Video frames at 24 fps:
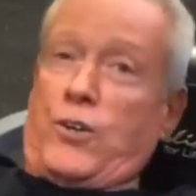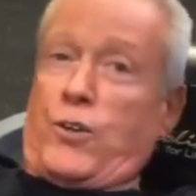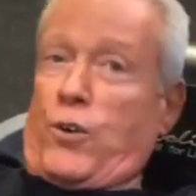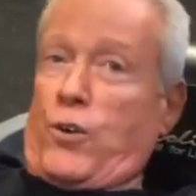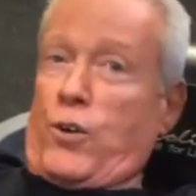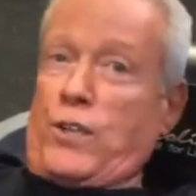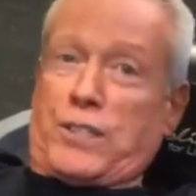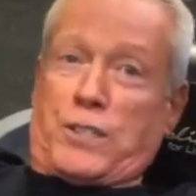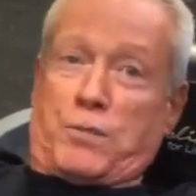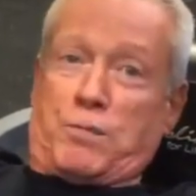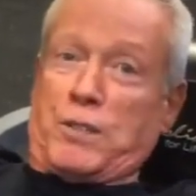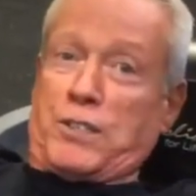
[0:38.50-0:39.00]
do
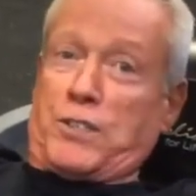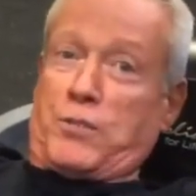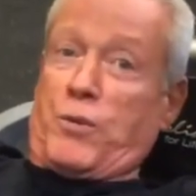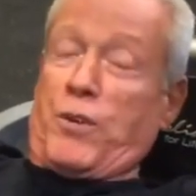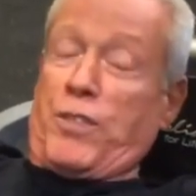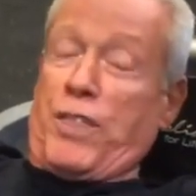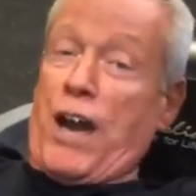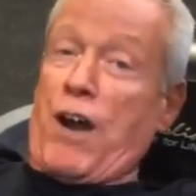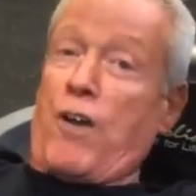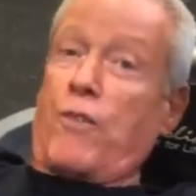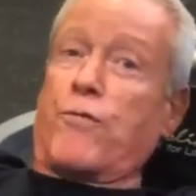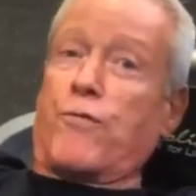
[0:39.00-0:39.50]
Christmas
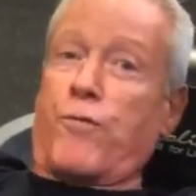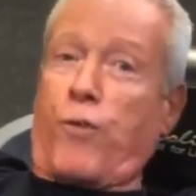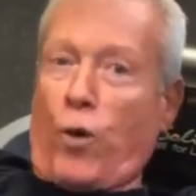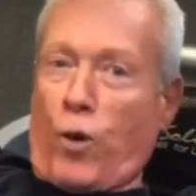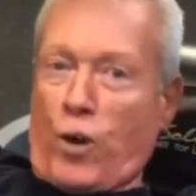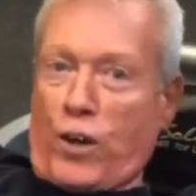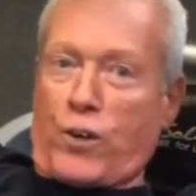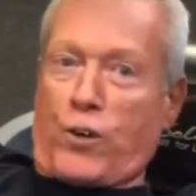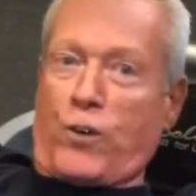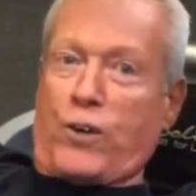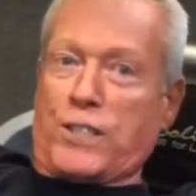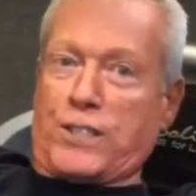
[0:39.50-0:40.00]
without
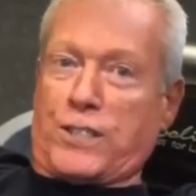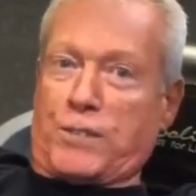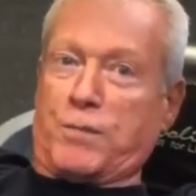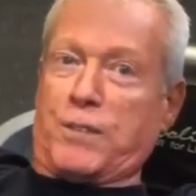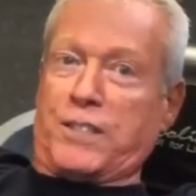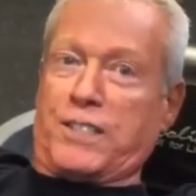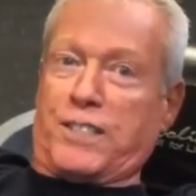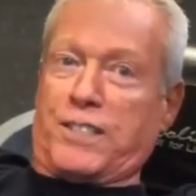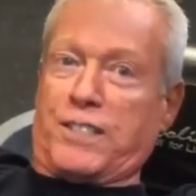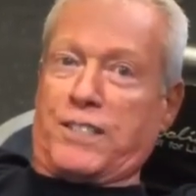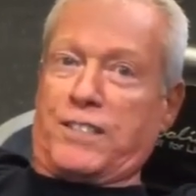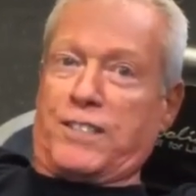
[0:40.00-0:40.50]
four
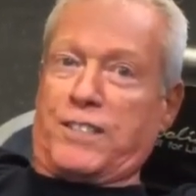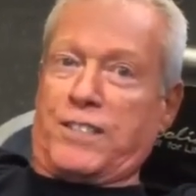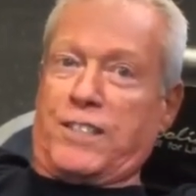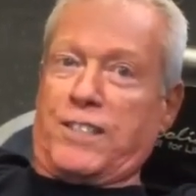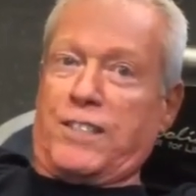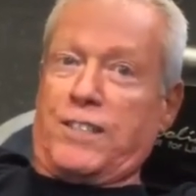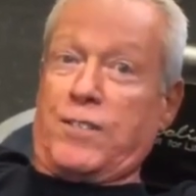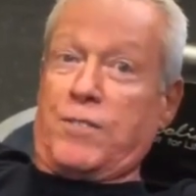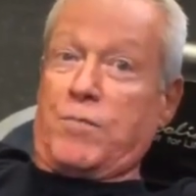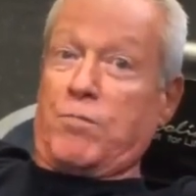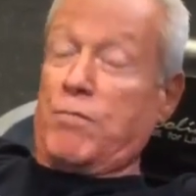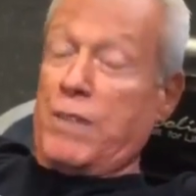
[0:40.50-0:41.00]
Christmases.
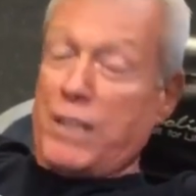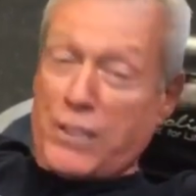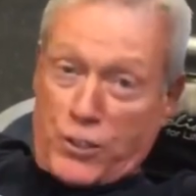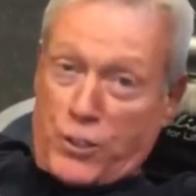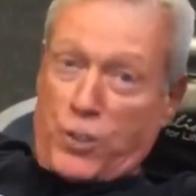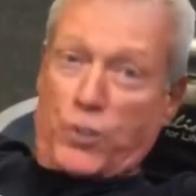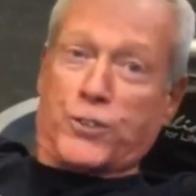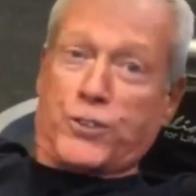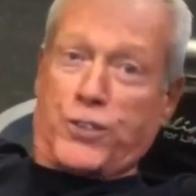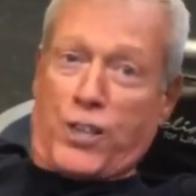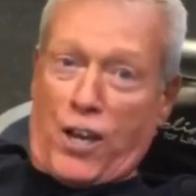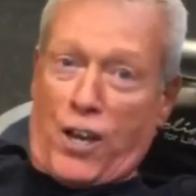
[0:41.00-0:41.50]

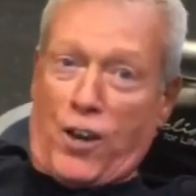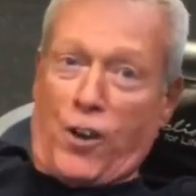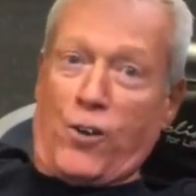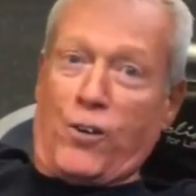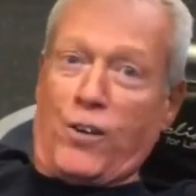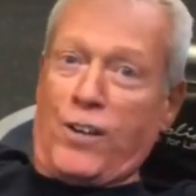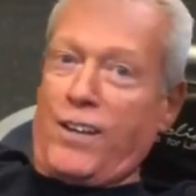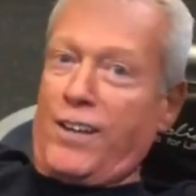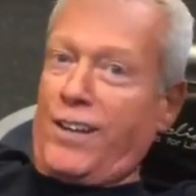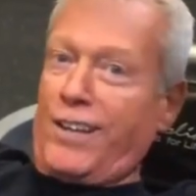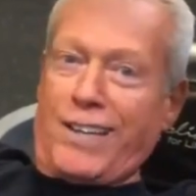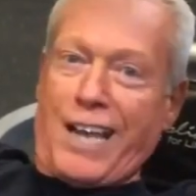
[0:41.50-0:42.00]
Mistletoe,
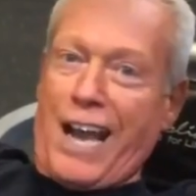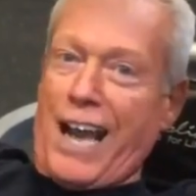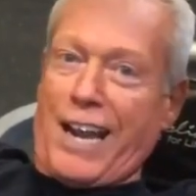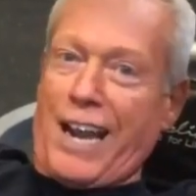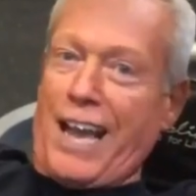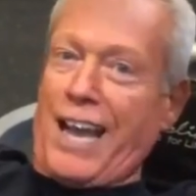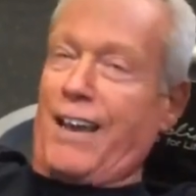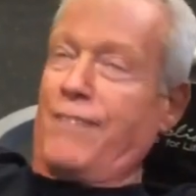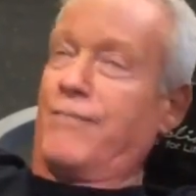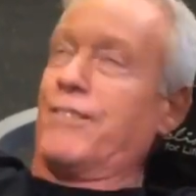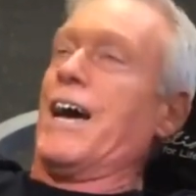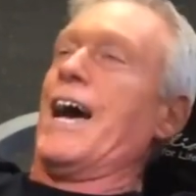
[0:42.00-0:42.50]
gotta
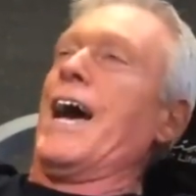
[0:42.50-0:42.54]
have